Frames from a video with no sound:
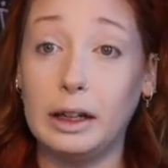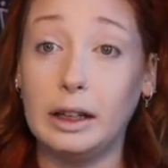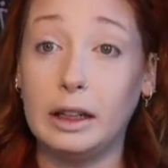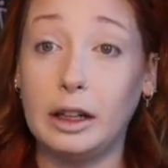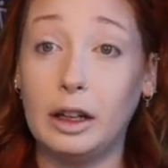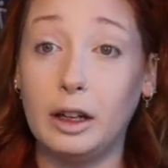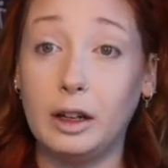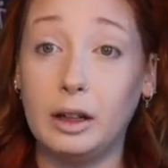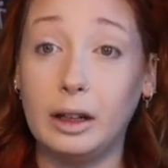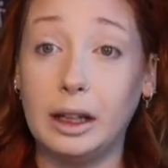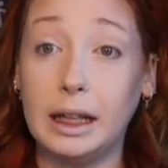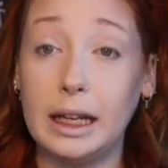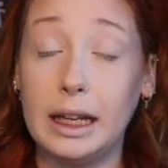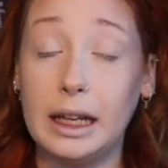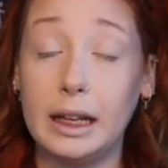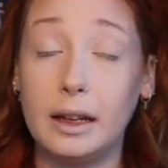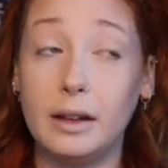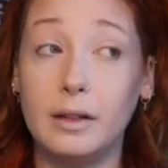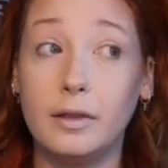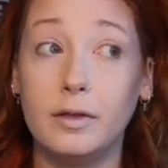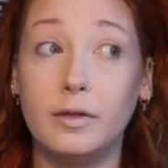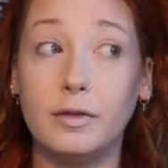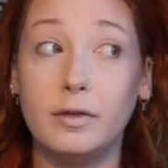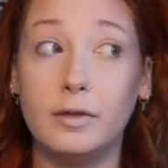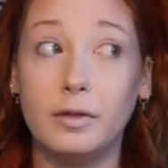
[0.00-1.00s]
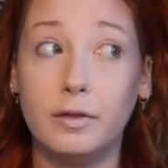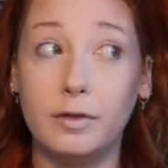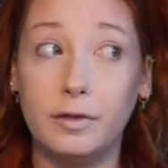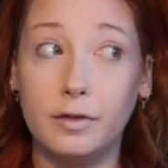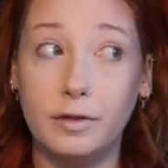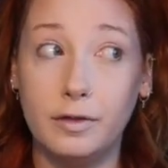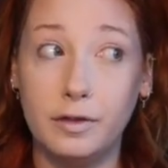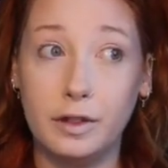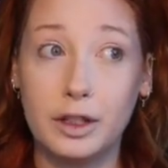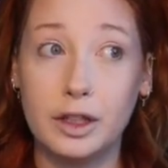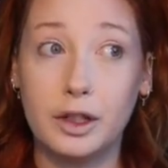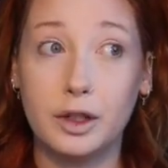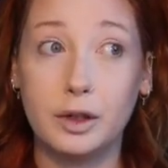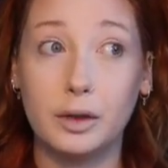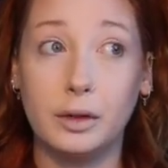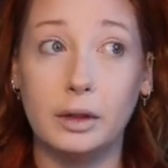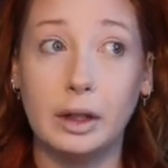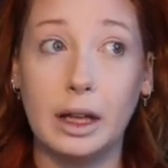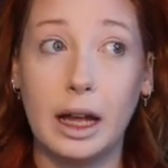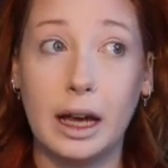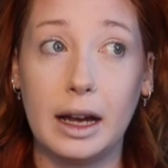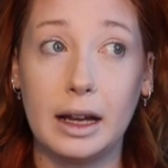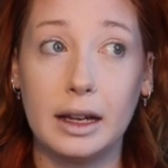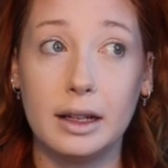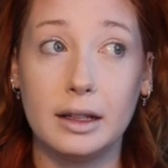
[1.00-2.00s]
literally
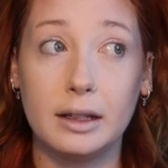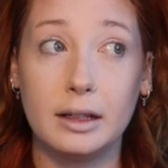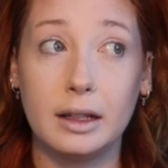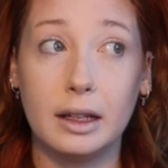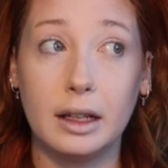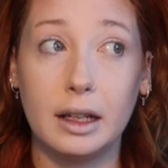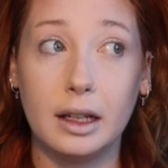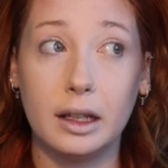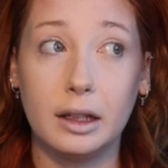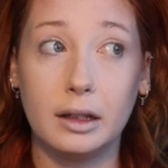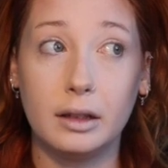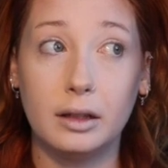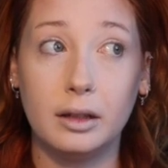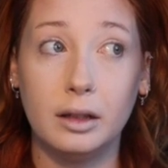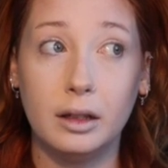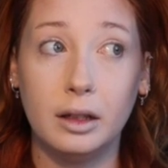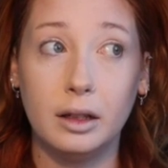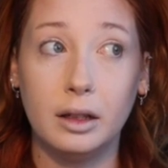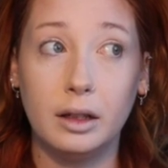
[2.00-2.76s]
visualizing